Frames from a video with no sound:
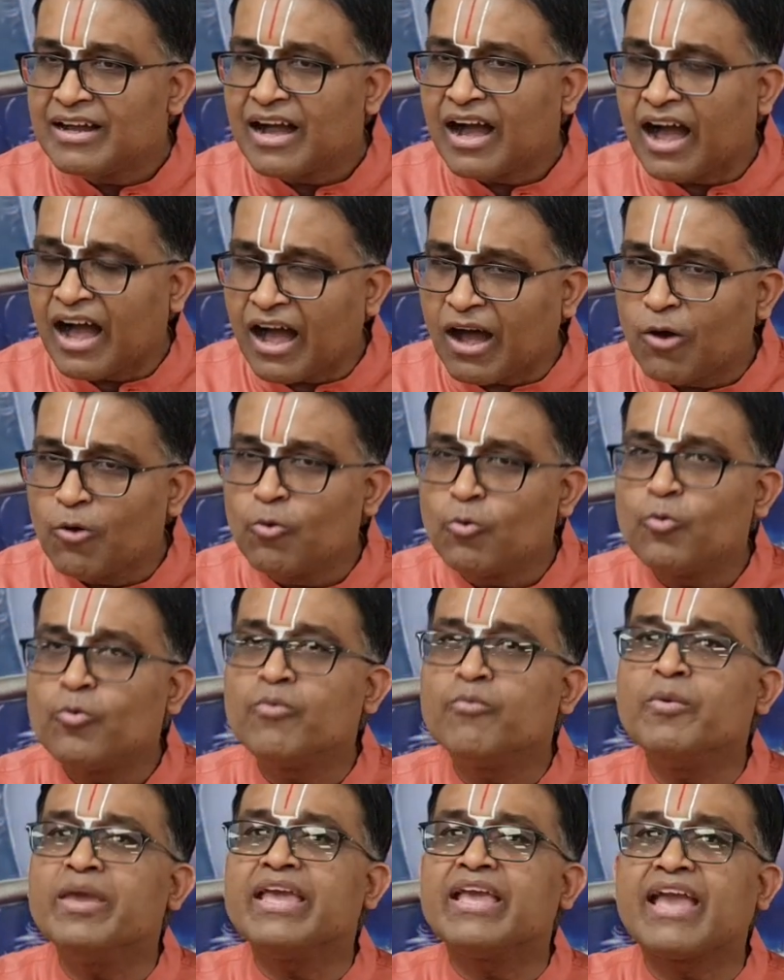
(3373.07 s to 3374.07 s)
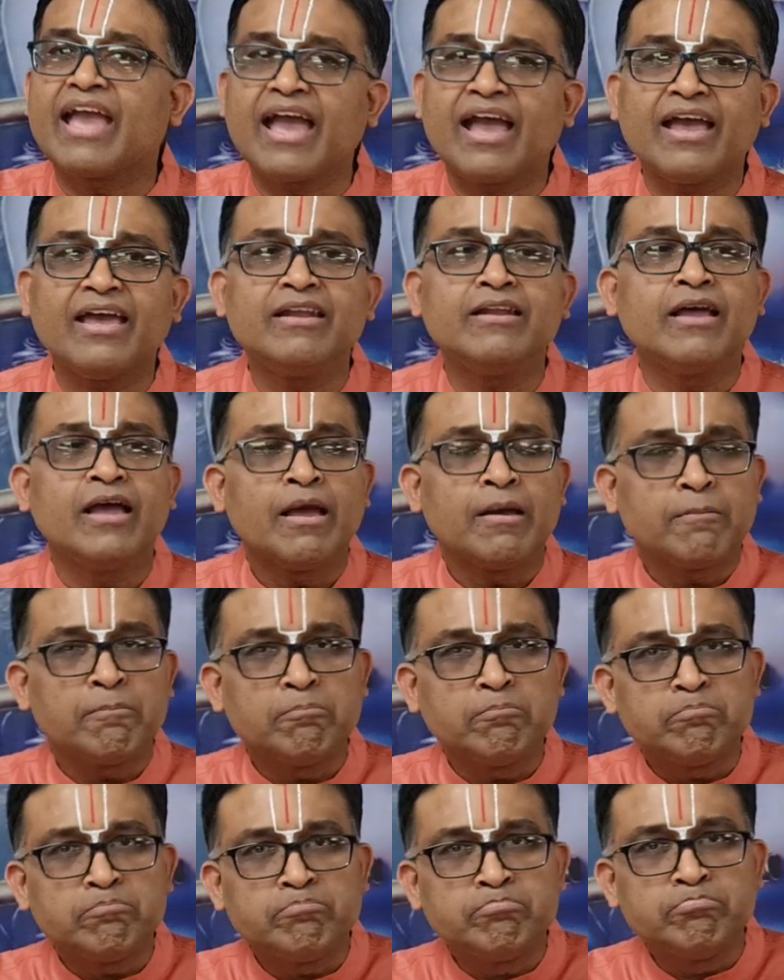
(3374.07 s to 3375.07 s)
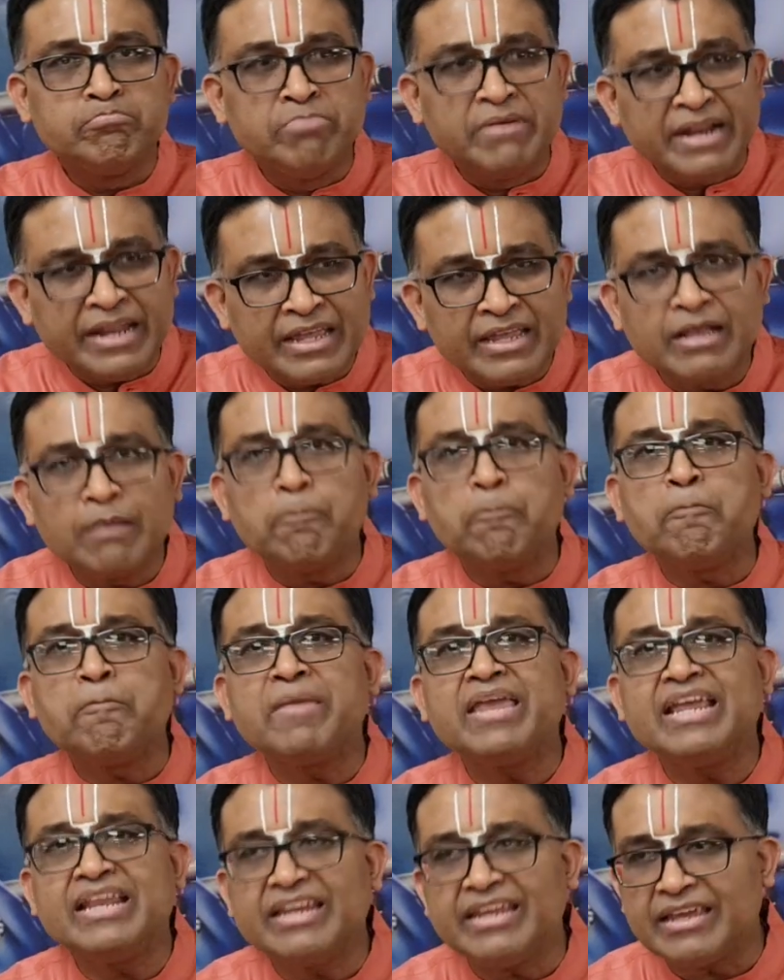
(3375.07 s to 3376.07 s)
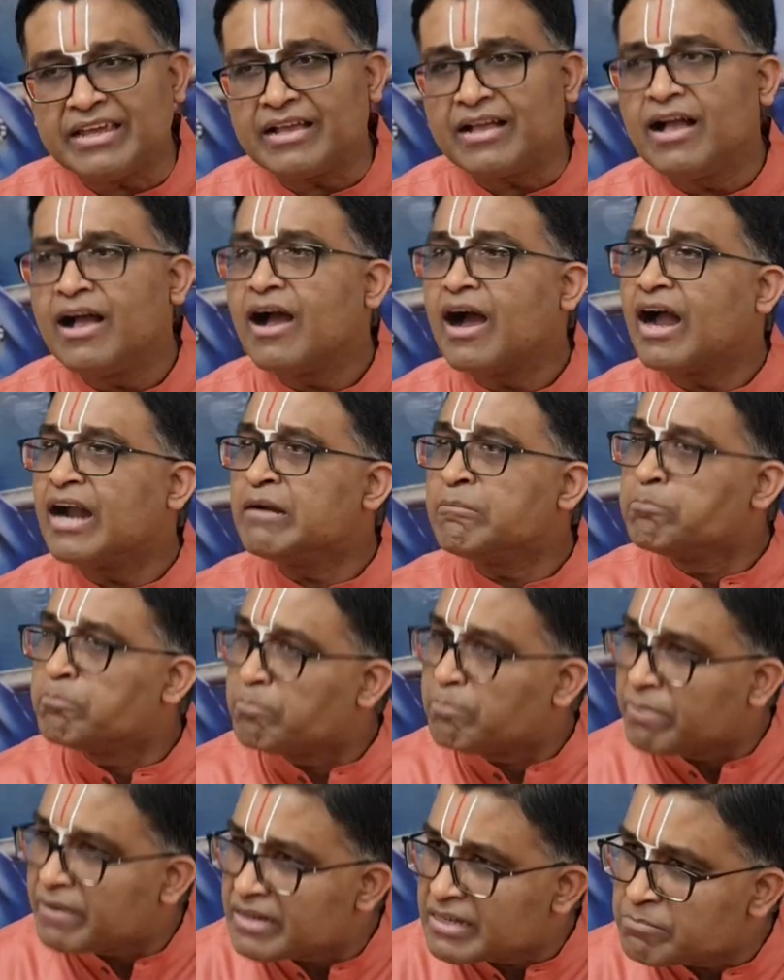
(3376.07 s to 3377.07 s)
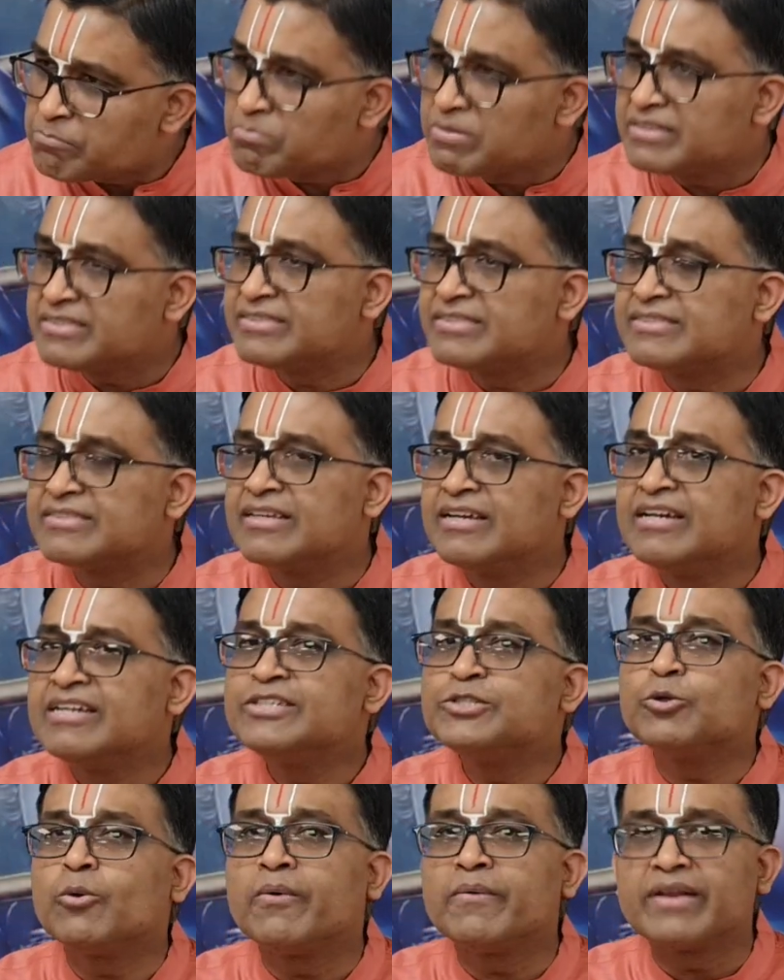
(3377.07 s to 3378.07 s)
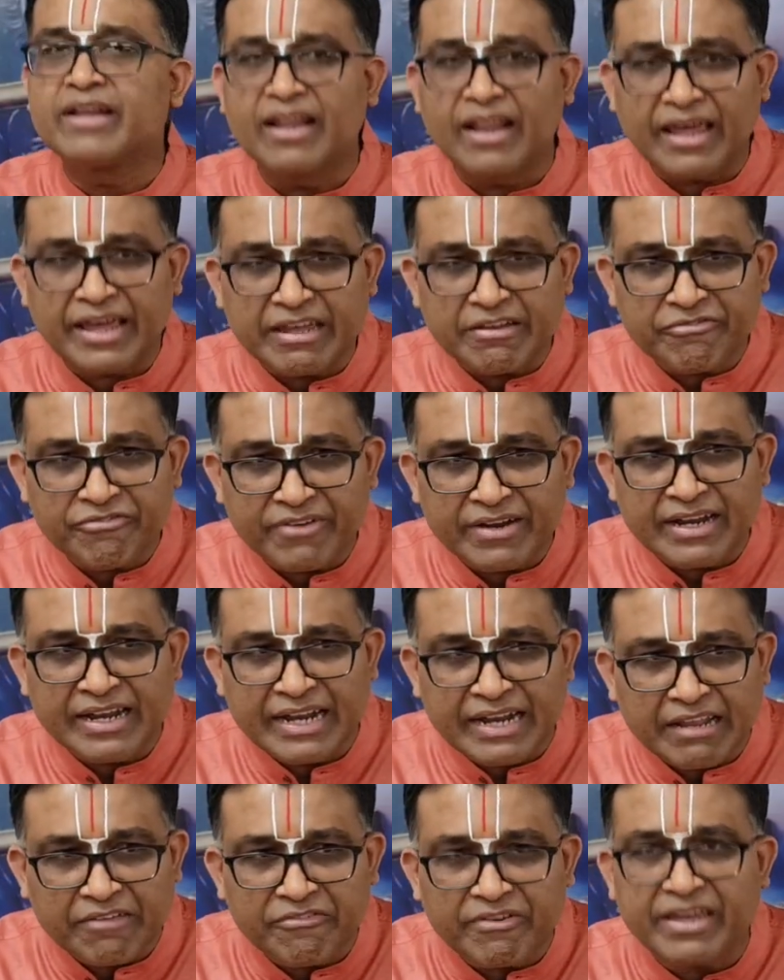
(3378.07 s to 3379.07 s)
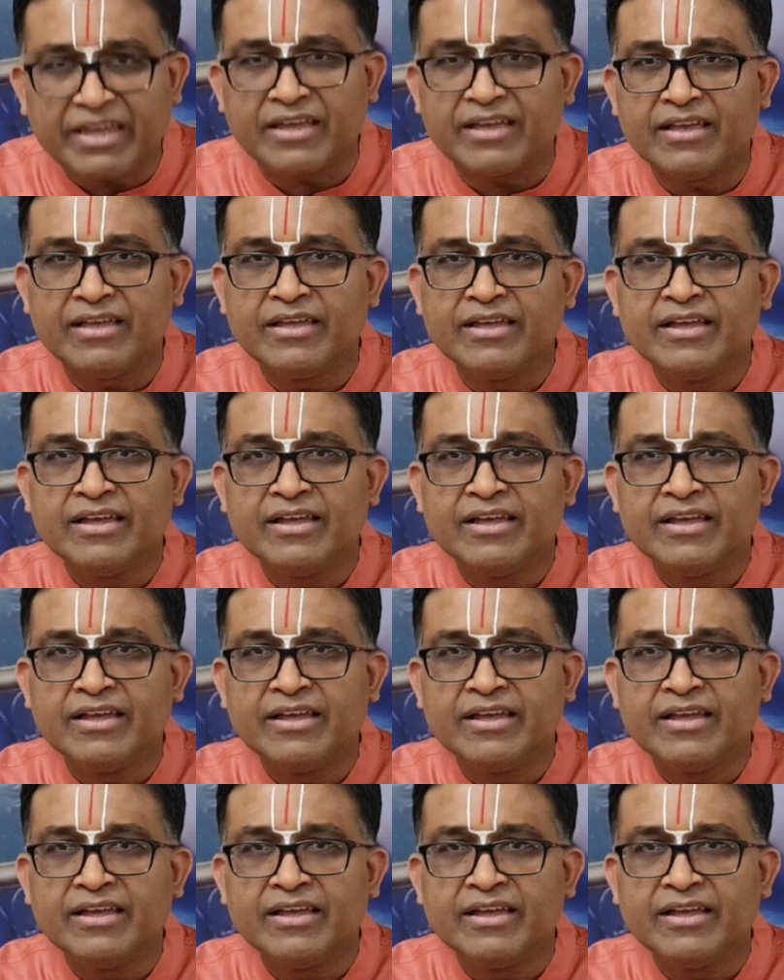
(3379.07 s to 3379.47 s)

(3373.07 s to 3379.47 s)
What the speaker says: how we can bring meaning and purpose to our life and living